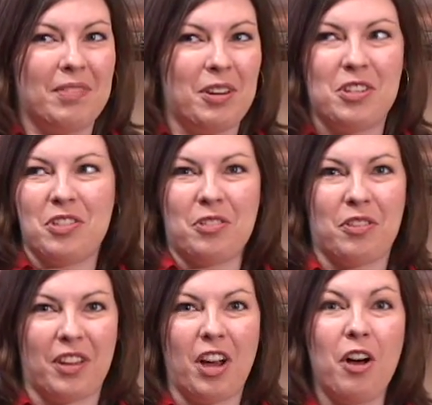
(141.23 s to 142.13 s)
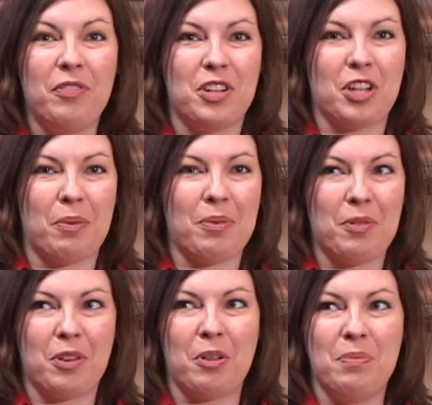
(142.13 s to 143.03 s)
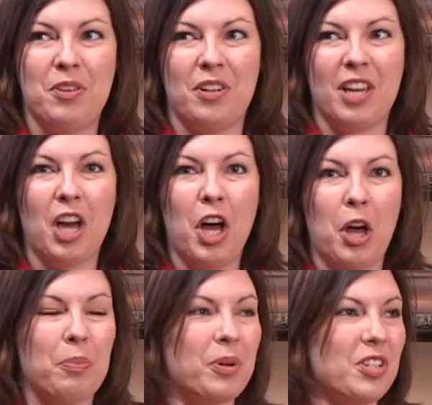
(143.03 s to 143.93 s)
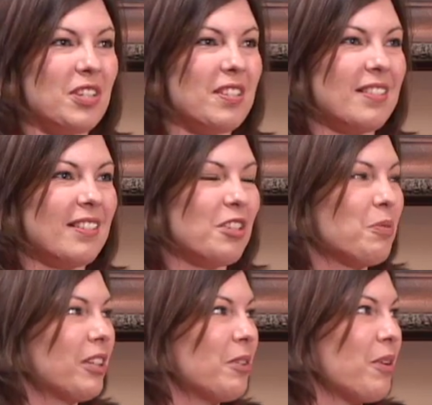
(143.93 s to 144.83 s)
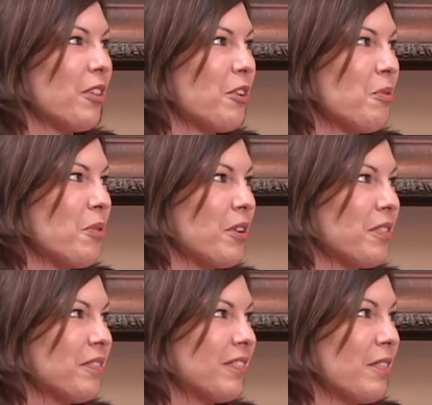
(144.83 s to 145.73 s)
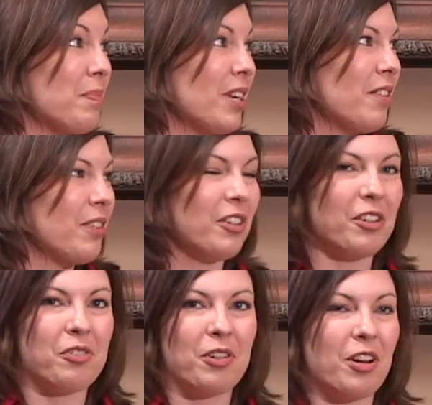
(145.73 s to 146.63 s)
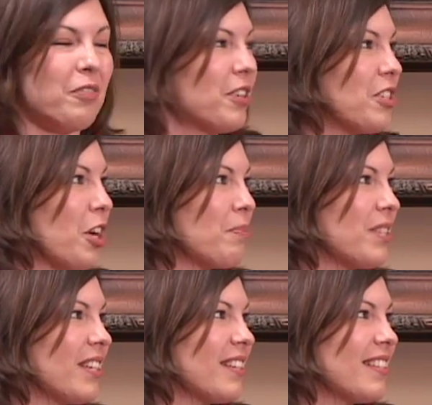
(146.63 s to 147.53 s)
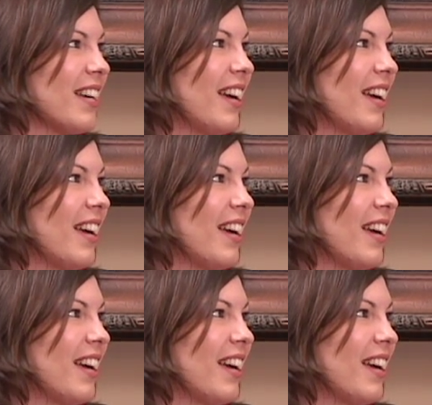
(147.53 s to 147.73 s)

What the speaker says: They just aren't the coffee shop, they're the community hub, which is really what the core of many of our local coffee shops is.